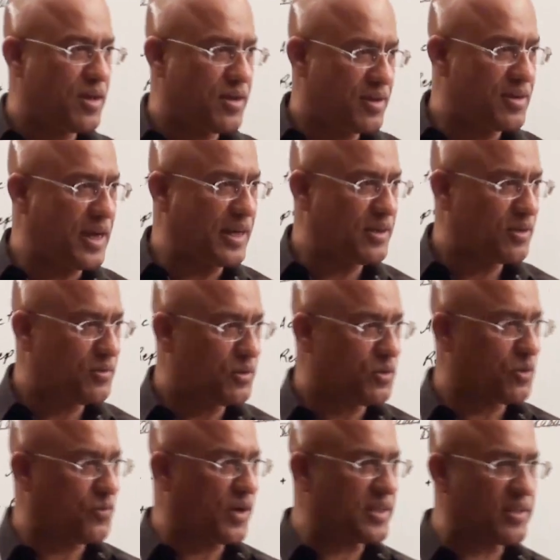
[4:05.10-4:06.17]
right,
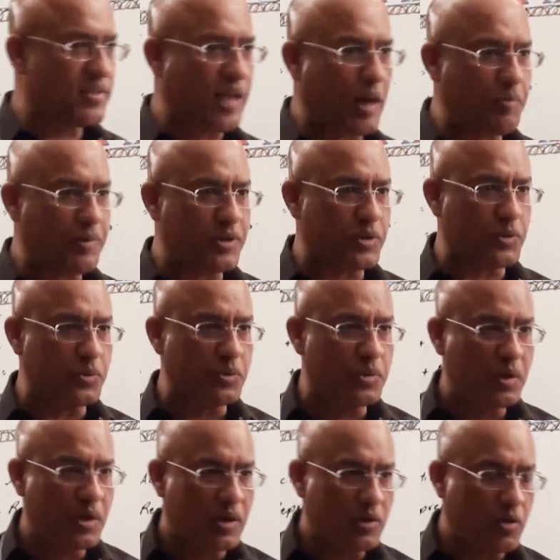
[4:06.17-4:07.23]
your father is helping you
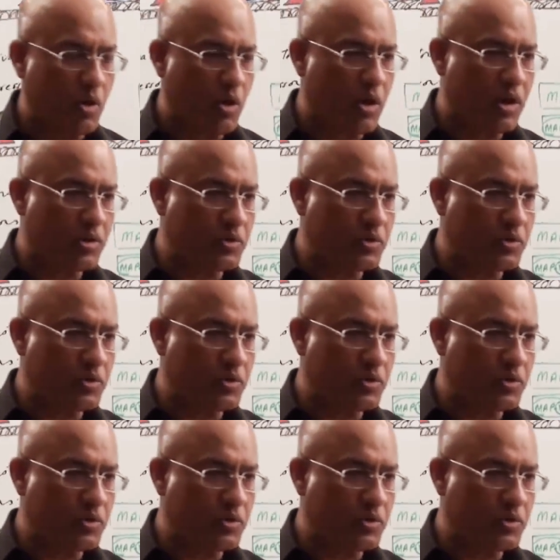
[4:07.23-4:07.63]
to,